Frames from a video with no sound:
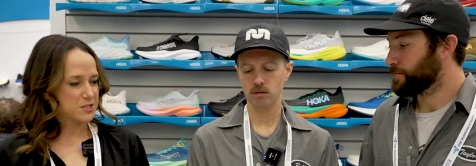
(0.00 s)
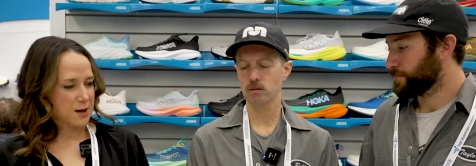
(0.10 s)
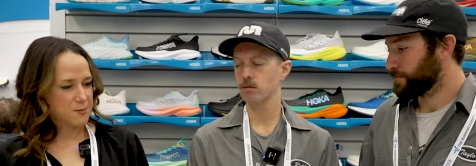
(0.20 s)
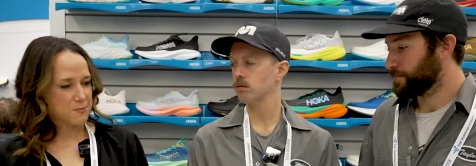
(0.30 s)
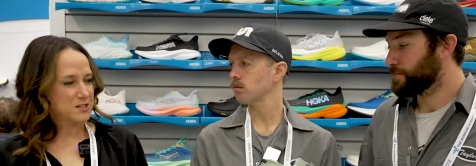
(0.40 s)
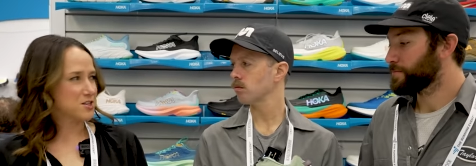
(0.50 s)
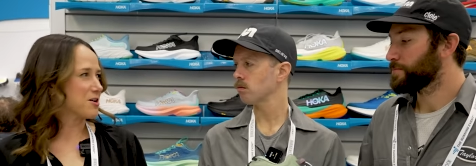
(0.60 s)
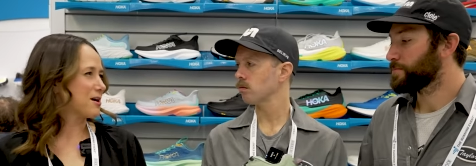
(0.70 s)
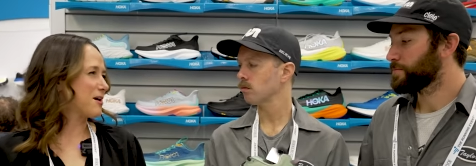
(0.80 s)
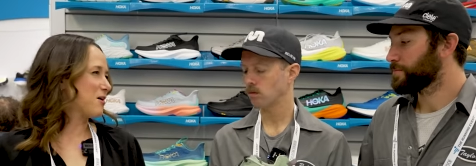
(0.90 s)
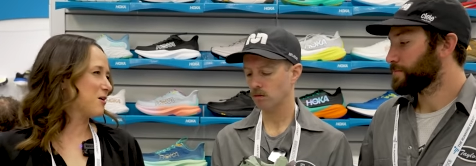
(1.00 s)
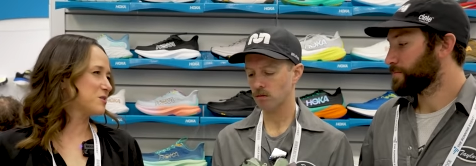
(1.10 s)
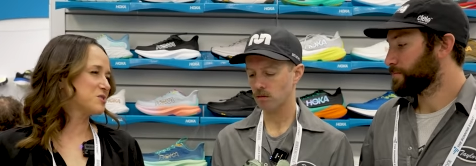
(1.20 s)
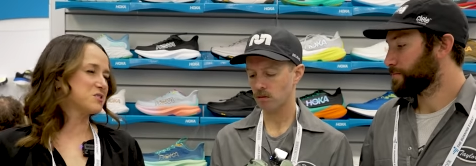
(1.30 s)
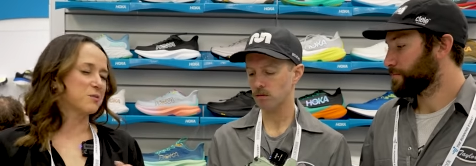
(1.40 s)
Speaker 1: stopping
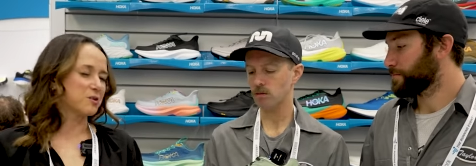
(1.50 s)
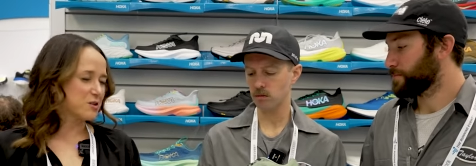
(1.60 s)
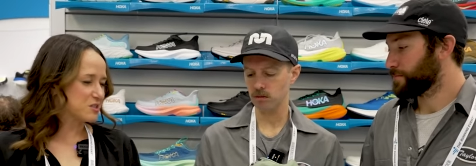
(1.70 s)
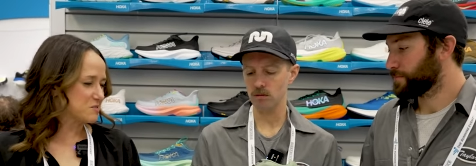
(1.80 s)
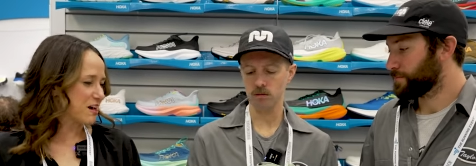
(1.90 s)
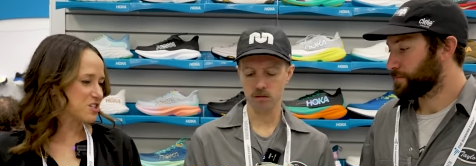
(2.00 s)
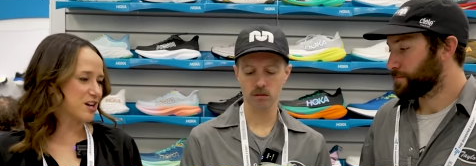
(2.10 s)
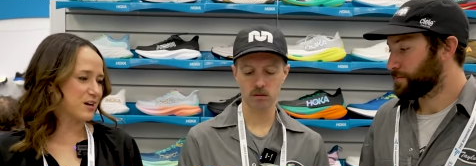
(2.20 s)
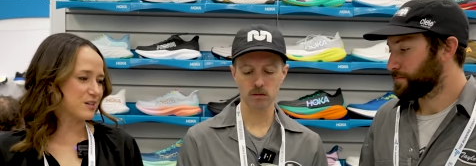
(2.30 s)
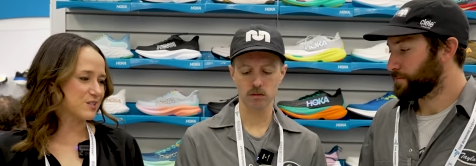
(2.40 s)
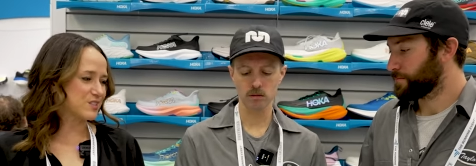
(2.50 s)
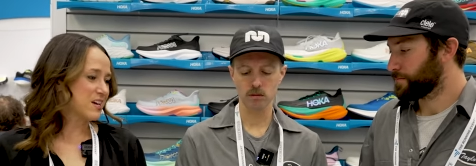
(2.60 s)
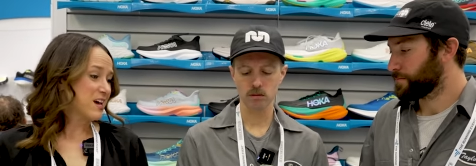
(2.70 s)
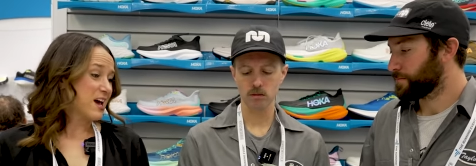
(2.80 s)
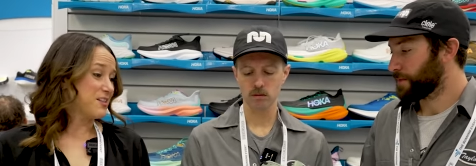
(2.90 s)
materials, some closed meshes,
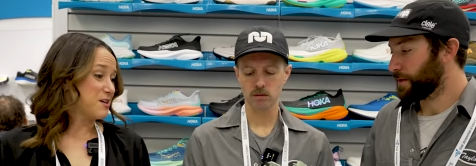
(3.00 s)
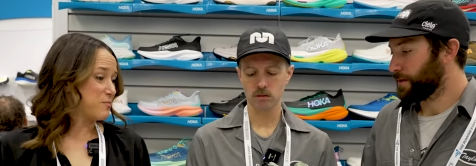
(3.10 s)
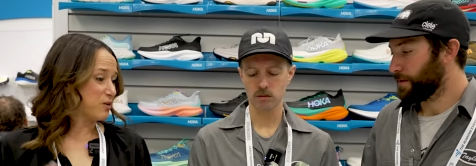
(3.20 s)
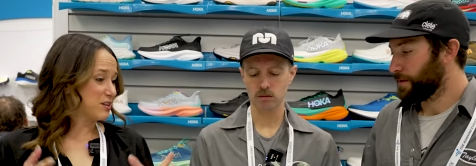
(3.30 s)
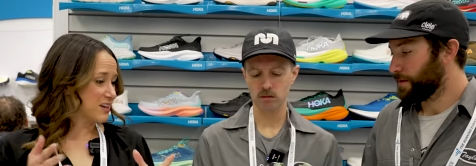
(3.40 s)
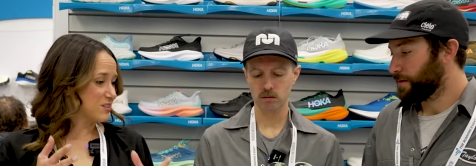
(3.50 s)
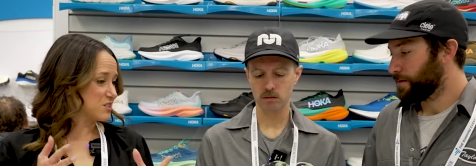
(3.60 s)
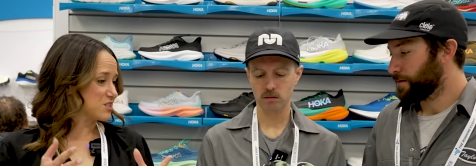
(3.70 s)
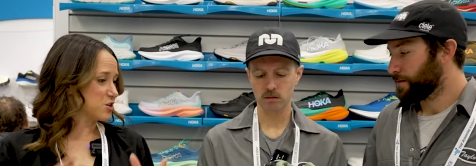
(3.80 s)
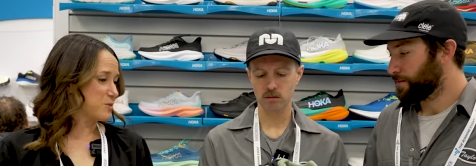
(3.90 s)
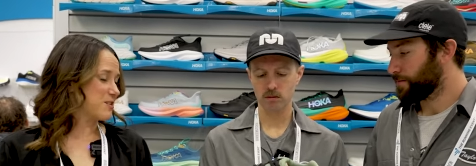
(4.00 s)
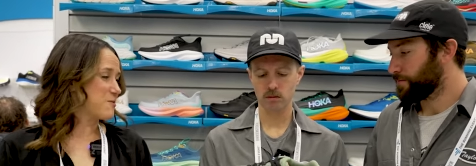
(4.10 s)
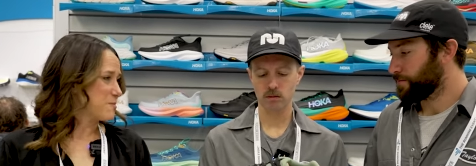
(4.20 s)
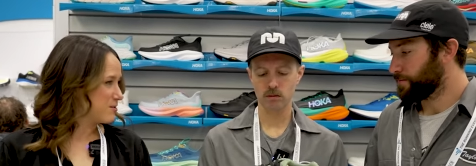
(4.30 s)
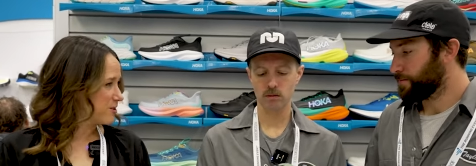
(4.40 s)
and then building in this little bit
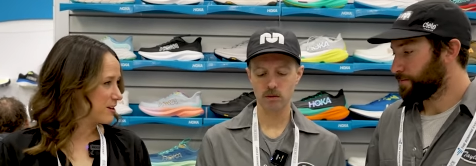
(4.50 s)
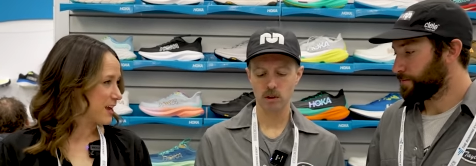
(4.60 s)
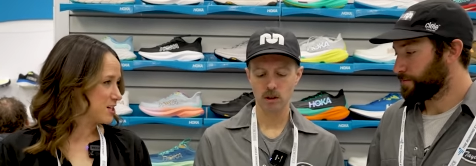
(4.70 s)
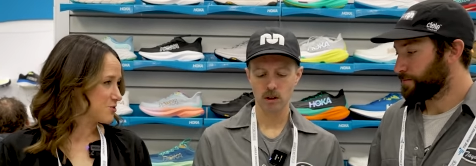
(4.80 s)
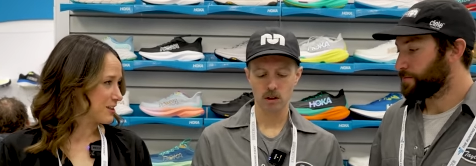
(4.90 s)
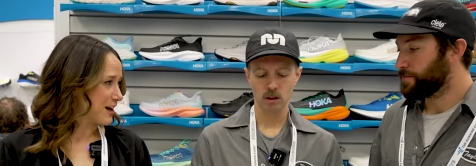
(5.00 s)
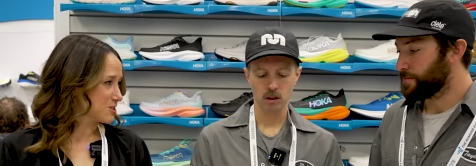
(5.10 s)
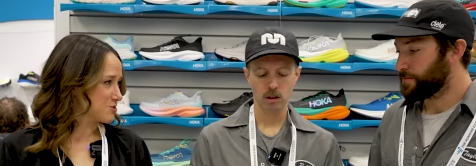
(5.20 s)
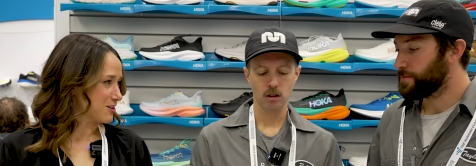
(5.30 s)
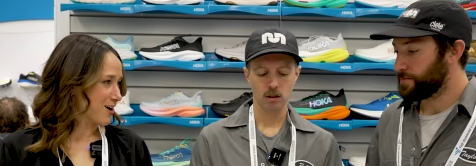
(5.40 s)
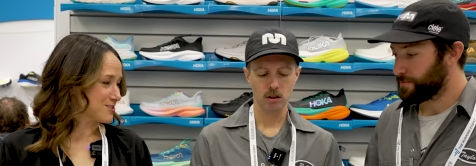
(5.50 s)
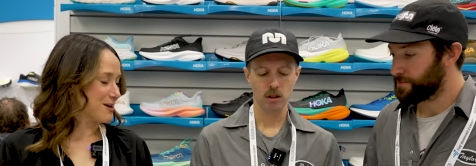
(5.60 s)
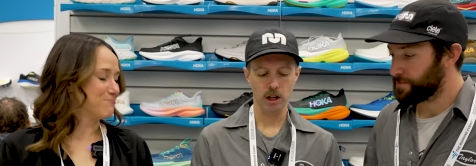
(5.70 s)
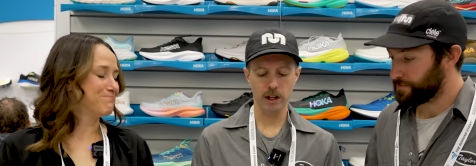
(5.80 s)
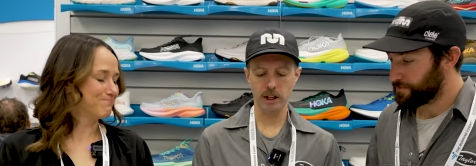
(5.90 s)
of a midfoot cage for the extra
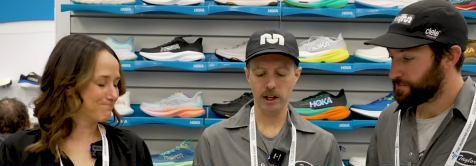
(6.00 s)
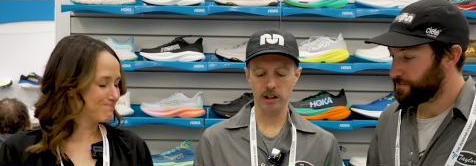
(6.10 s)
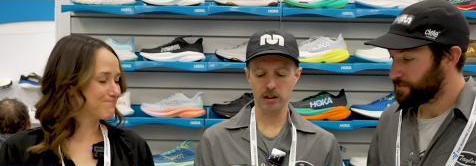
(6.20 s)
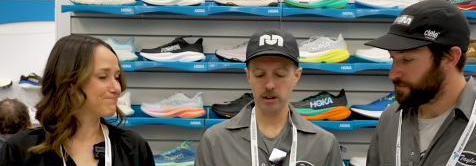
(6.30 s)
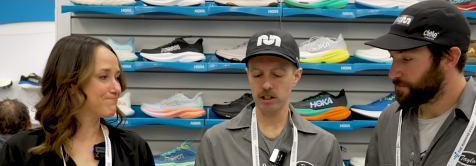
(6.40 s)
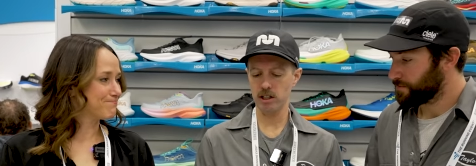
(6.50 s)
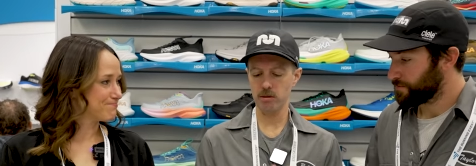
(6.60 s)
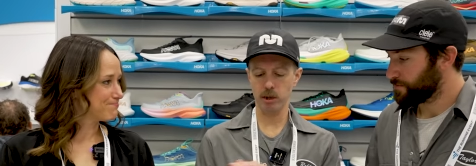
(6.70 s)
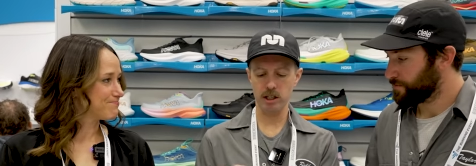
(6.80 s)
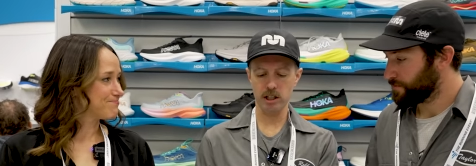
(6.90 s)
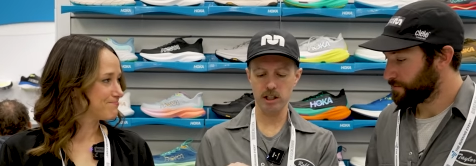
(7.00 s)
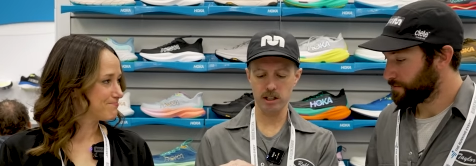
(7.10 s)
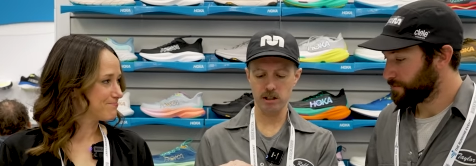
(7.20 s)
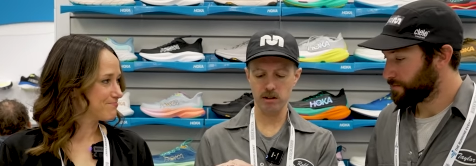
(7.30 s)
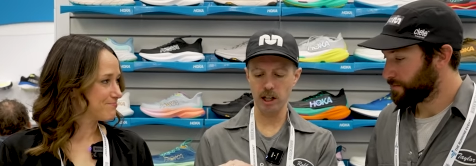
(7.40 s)
lockdown.
Speaker 2: And then this is, but
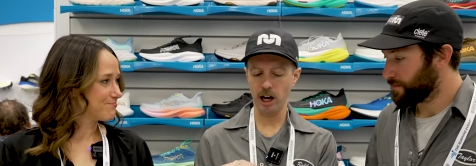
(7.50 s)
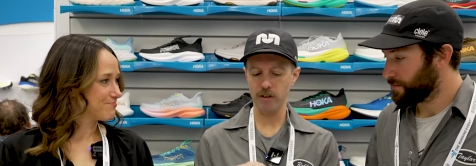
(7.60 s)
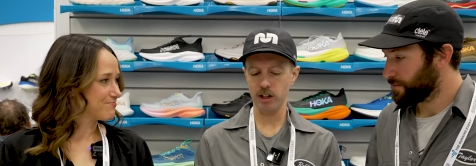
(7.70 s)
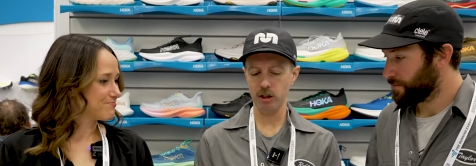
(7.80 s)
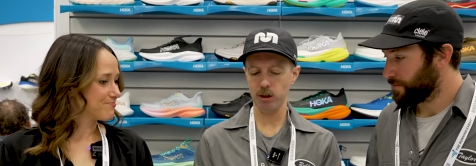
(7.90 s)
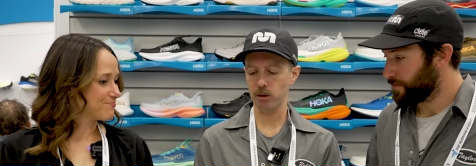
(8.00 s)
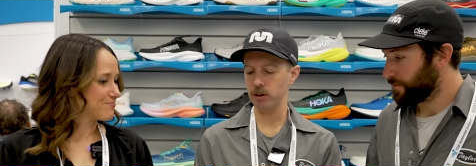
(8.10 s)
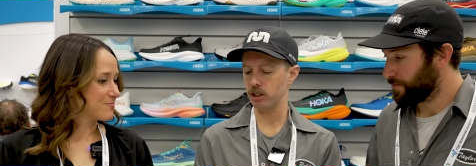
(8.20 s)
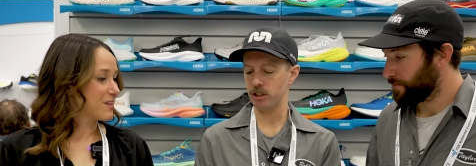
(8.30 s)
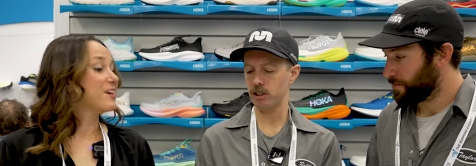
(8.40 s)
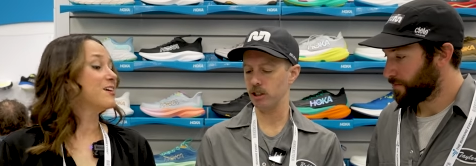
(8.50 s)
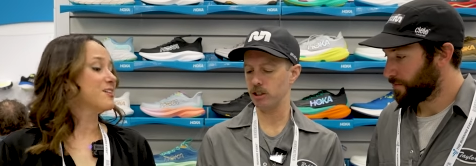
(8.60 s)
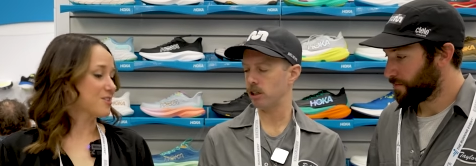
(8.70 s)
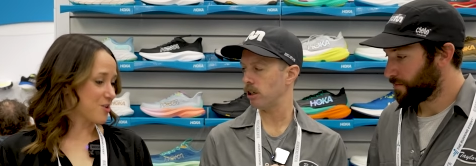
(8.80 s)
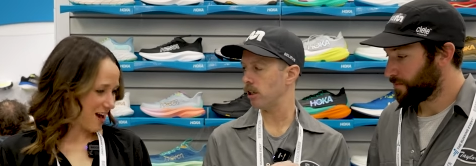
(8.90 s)
it's not Vibram. Is this
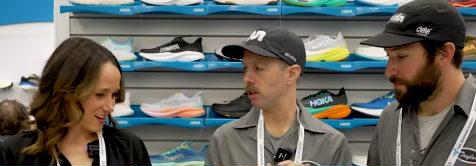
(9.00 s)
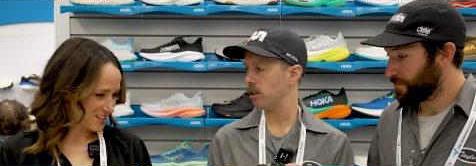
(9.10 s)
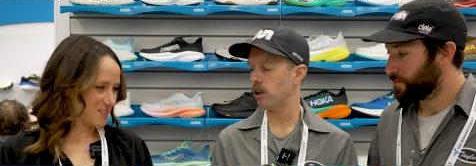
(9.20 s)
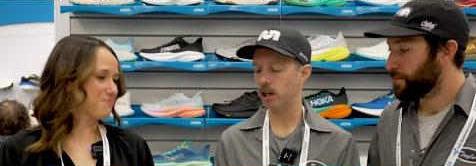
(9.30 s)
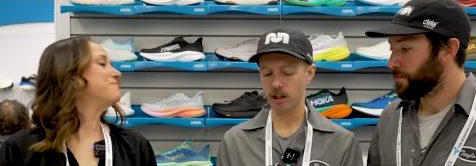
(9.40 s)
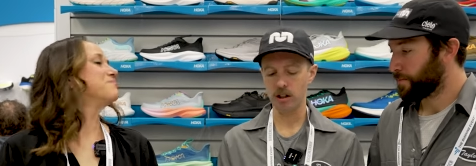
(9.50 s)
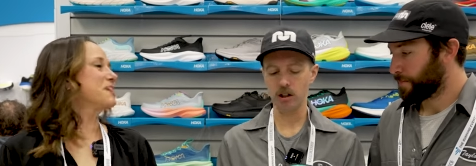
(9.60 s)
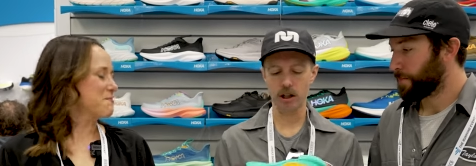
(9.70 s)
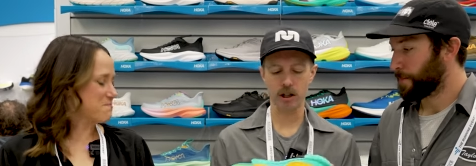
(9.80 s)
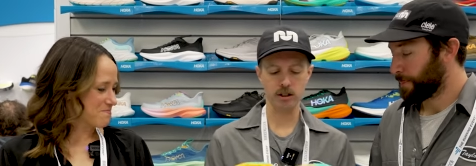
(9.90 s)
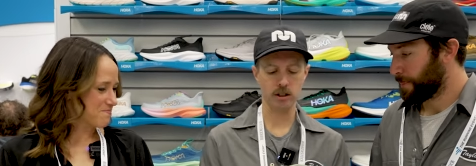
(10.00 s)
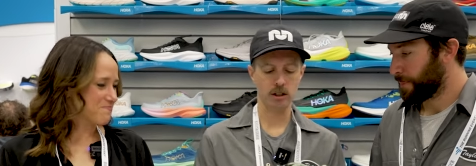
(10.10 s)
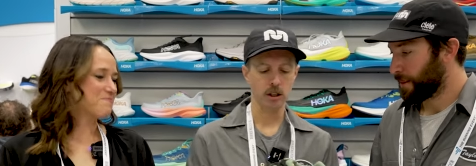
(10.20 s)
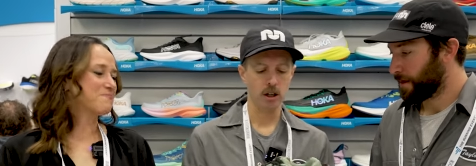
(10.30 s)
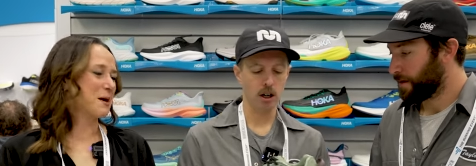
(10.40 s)
just a correct? Okay, okay, yep. gotcha.
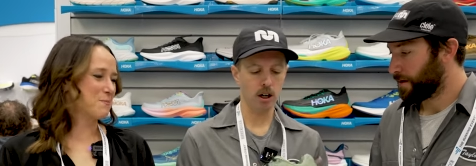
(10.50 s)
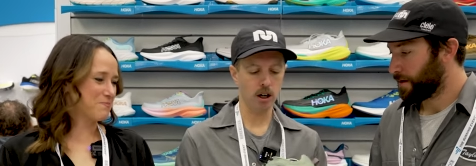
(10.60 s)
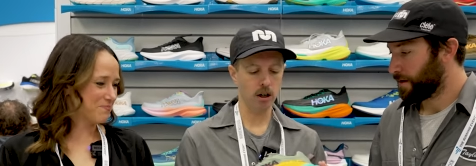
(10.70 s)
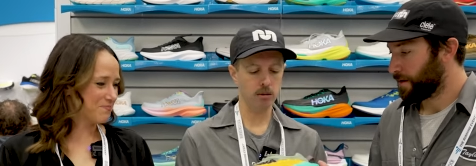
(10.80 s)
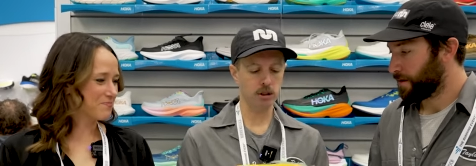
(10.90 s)
Yep. Um,